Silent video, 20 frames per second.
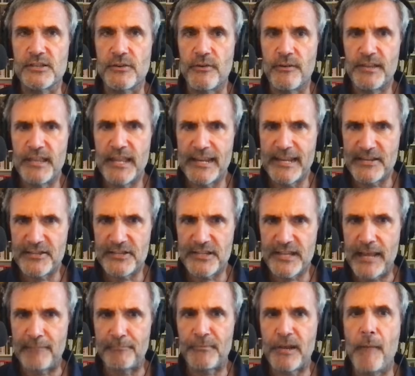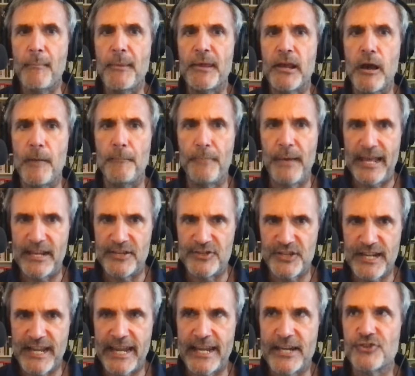So everything just kept coming up
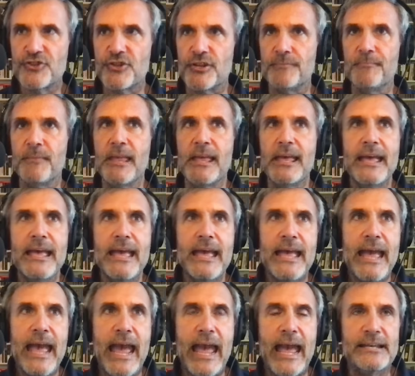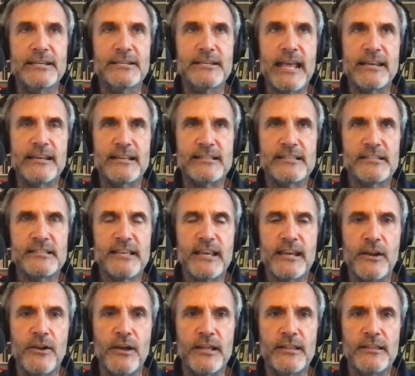education, and and as I say,
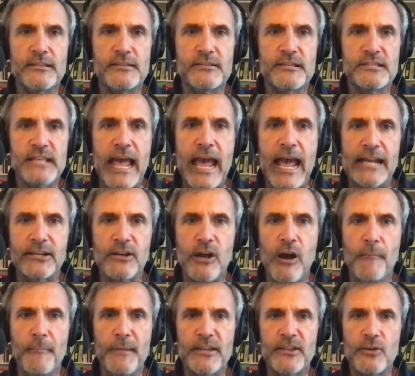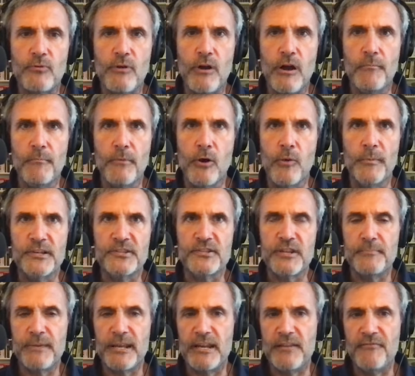you know, this ad caught me at the wrong moment.
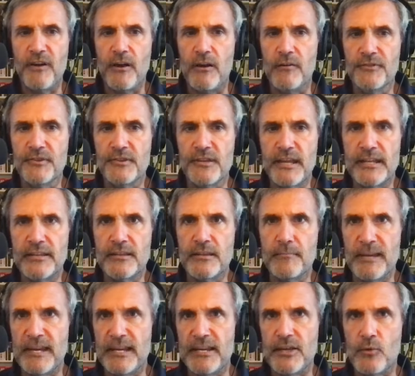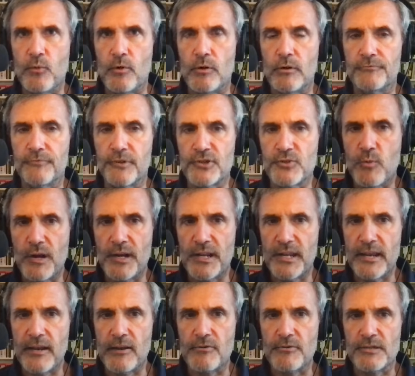I'd been involved in, in the media world for 20
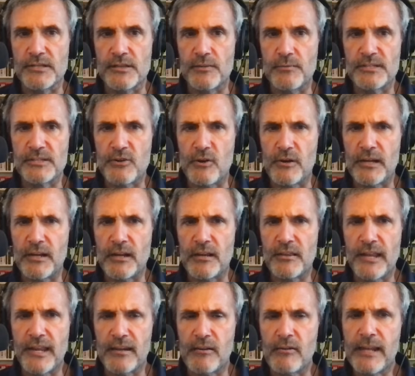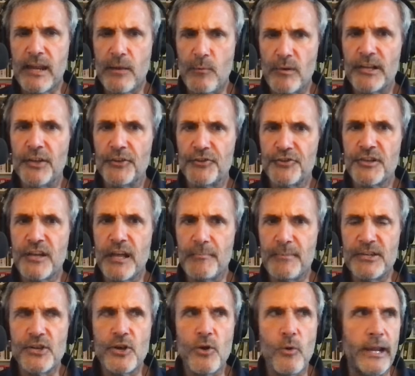years. I was starting to think, okay, what else should I
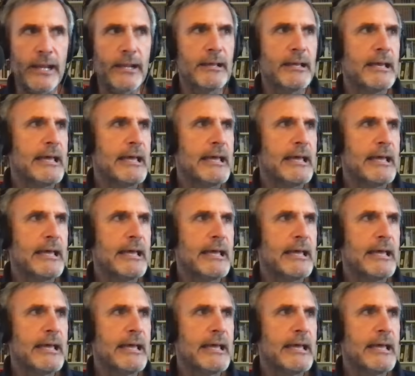be doing?